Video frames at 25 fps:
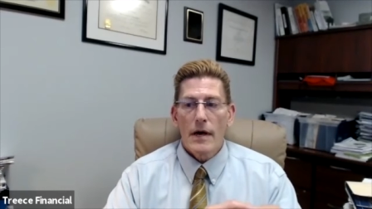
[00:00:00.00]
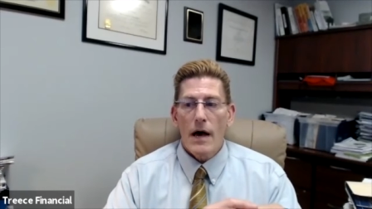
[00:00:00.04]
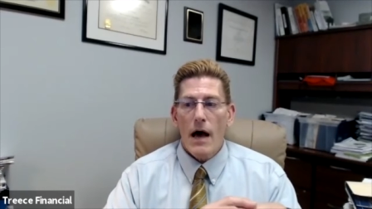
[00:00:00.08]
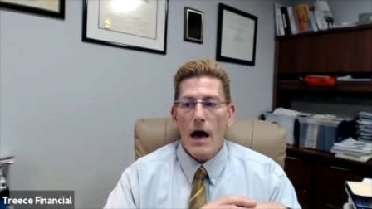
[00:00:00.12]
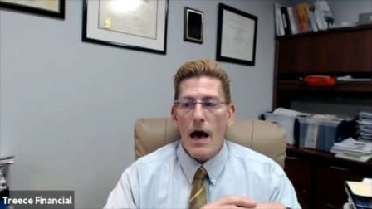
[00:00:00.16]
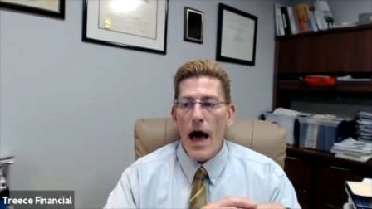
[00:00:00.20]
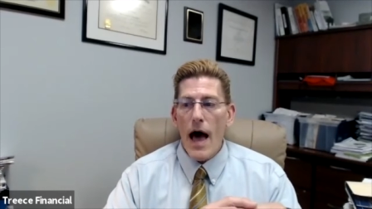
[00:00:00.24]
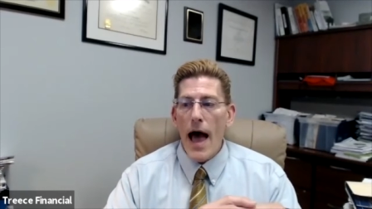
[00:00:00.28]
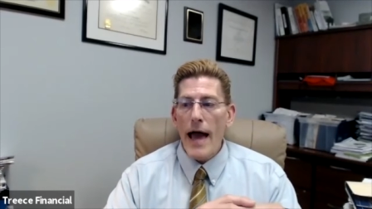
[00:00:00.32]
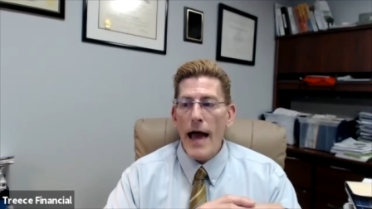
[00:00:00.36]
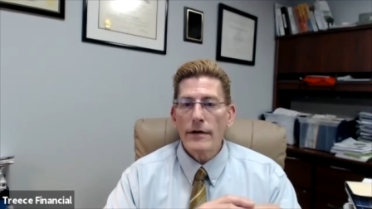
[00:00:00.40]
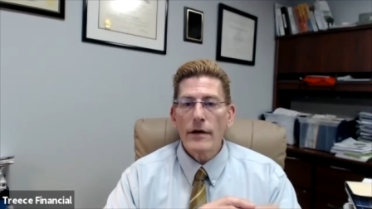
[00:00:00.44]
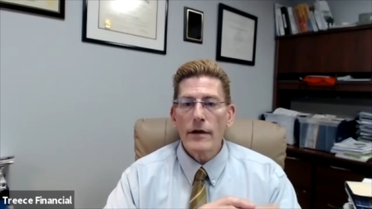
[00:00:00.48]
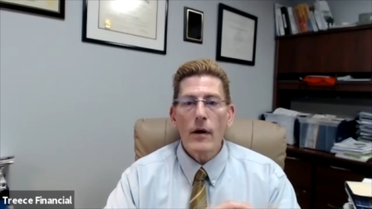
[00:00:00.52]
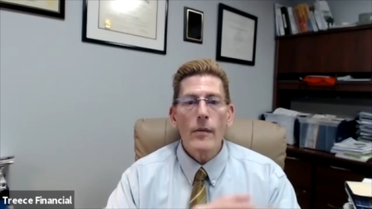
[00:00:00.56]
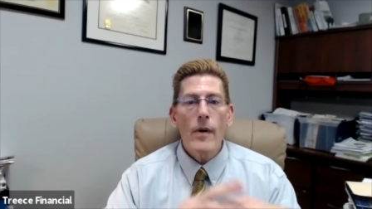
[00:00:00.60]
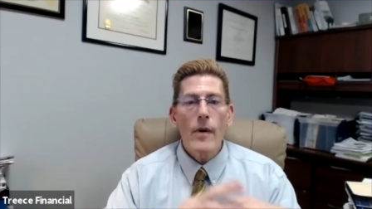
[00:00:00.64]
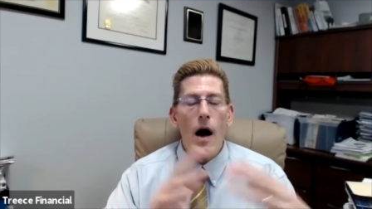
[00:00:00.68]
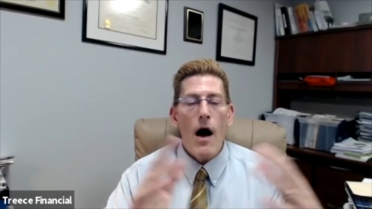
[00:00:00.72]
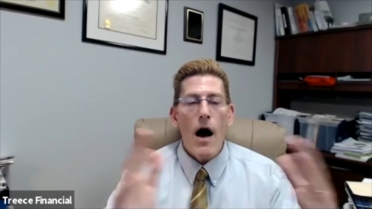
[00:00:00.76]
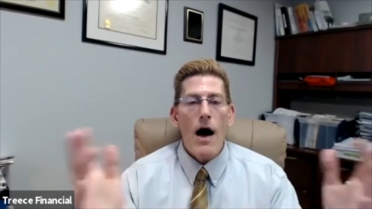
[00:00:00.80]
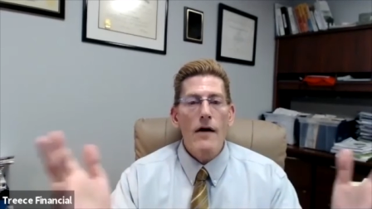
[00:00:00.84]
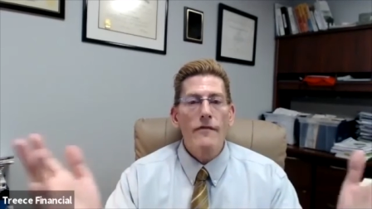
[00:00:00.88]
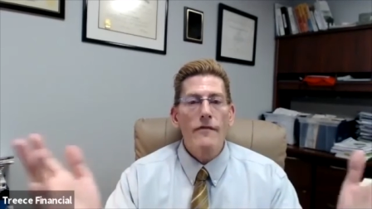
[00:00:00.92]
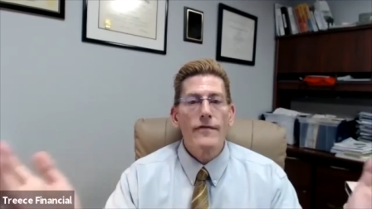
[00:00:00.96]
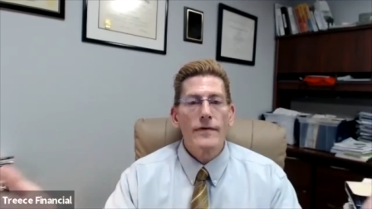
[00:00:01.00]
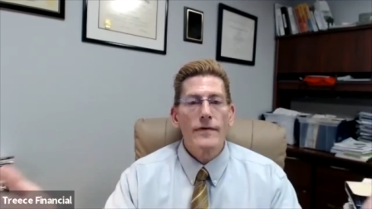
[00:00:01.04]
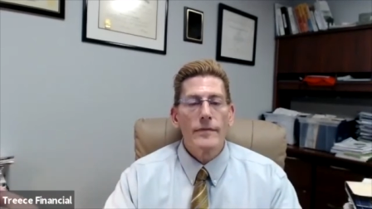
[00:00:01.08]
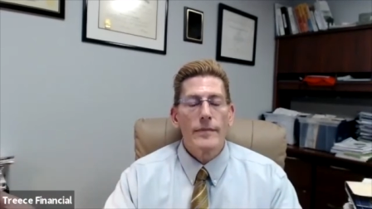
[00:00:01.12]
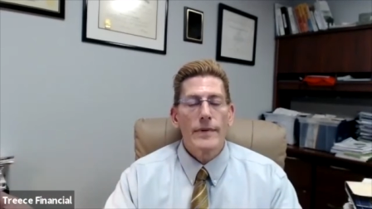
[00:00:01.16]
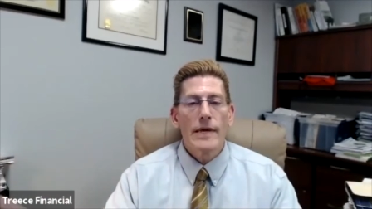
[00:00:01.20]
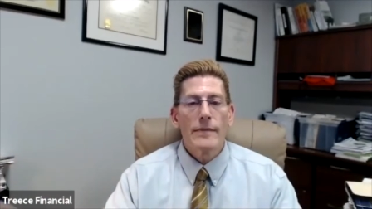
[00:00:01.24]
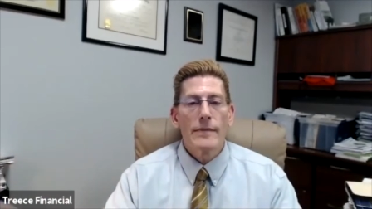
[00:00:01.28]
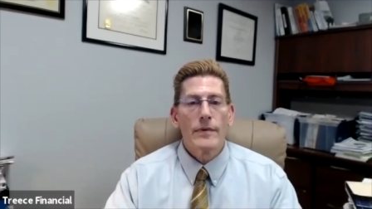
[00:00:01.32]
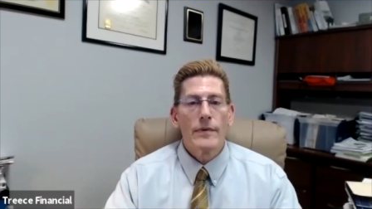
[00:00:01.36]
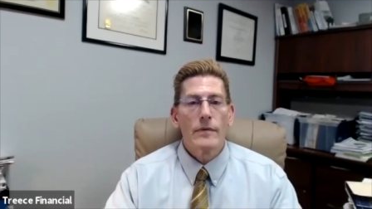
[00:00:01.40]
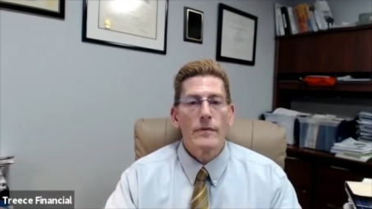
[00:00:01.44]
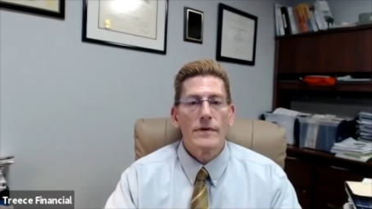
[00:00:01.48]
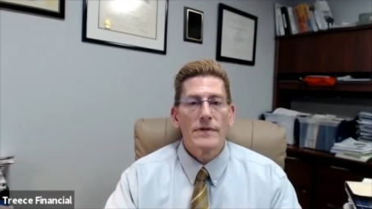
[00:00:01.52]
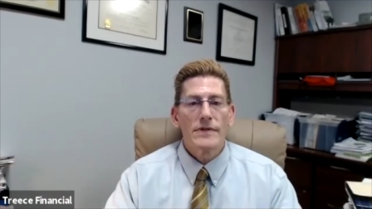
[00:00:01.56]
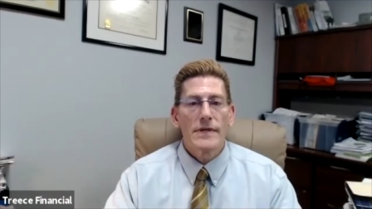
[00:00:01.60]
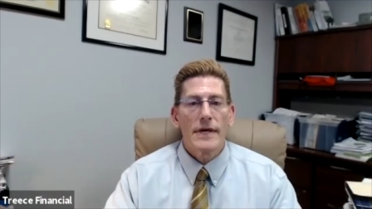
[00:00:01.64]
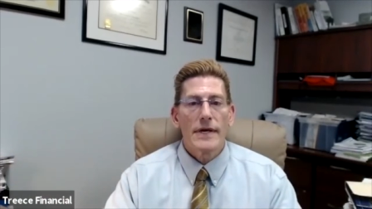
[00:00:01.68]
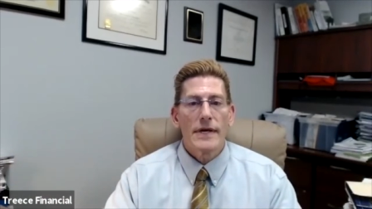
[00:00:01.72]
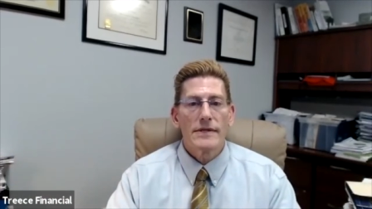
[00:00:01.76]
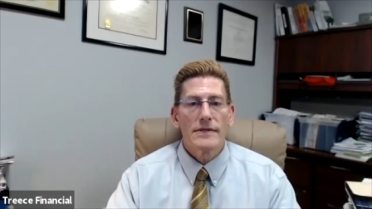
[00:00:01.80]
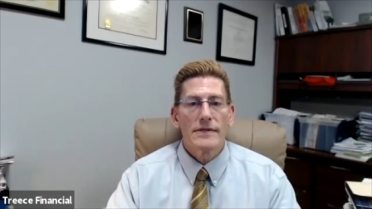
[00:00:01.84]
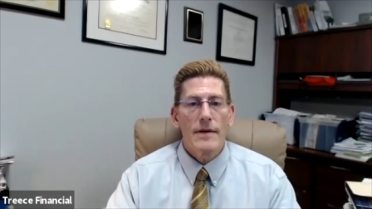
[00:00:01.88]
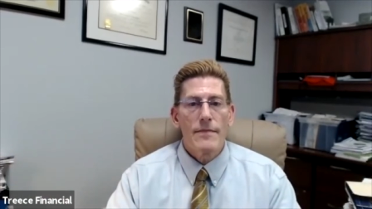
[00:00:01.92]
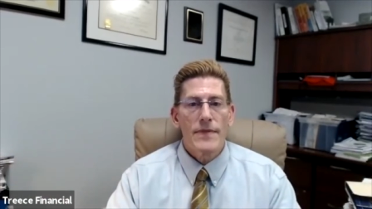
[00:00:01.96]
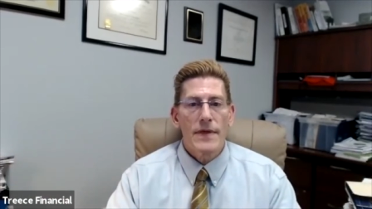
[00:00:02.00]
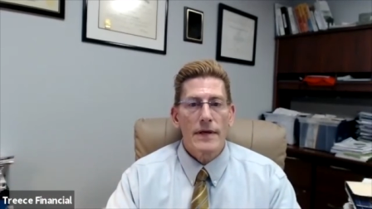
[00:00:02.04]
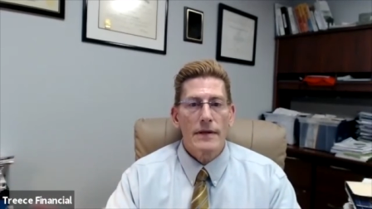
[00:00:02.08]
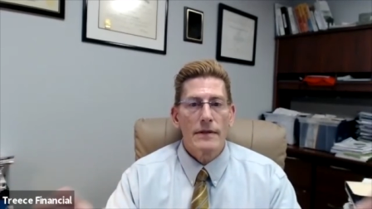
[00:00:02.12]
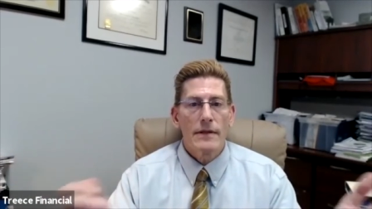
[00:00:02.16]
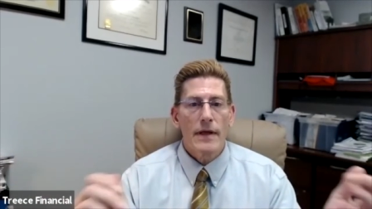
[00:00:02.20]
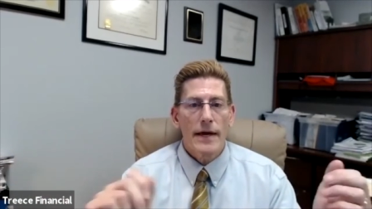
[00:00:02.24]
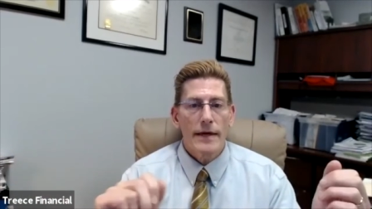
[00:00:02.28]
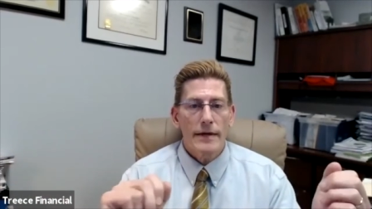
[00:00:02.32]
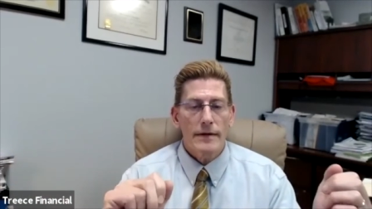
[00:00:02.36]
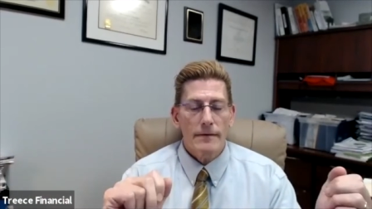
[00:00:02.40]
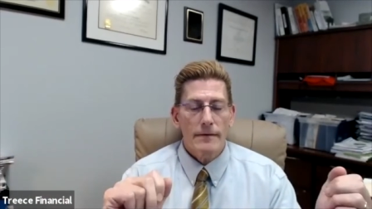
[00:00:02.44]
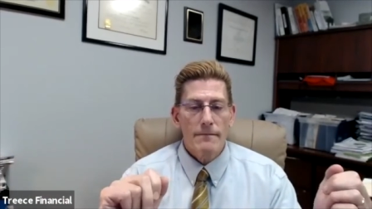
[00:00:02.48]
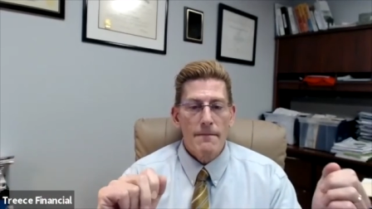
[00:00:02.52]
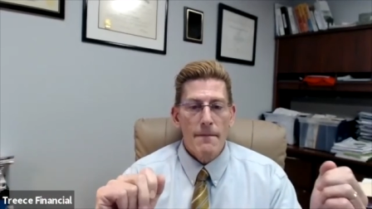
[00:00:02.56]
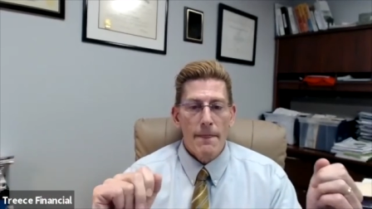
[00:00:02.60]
I know often people will say something like,